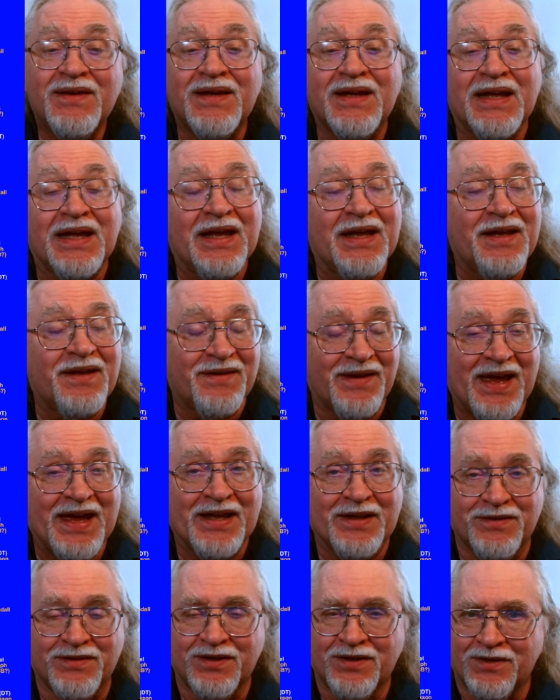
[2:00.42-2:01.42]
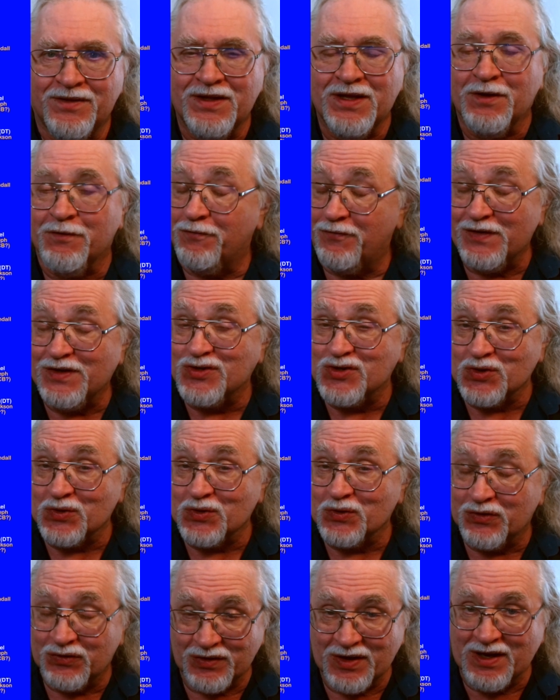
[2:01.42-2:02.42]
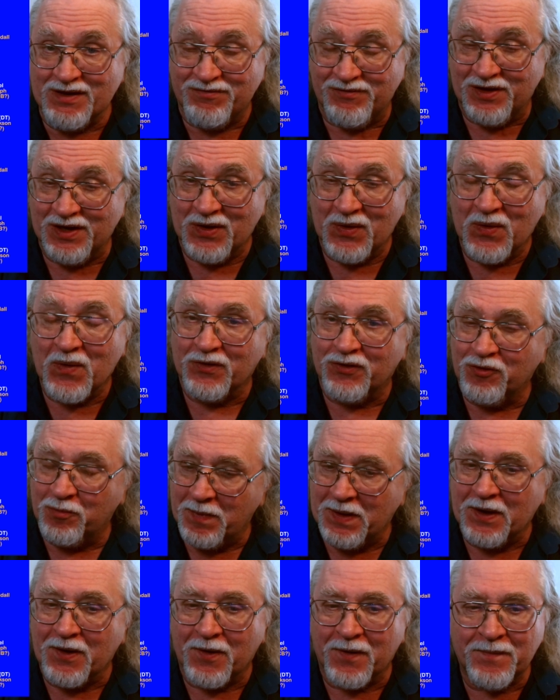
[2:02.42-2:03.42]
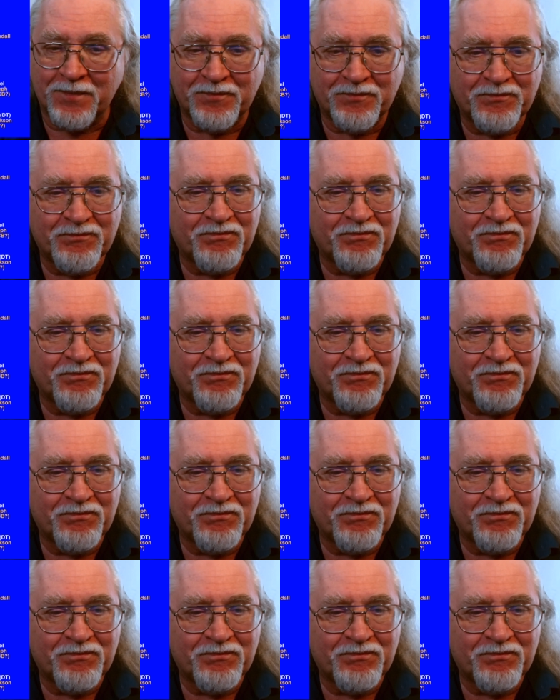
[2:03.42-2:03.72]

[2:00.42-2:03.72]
at the official safety or spear.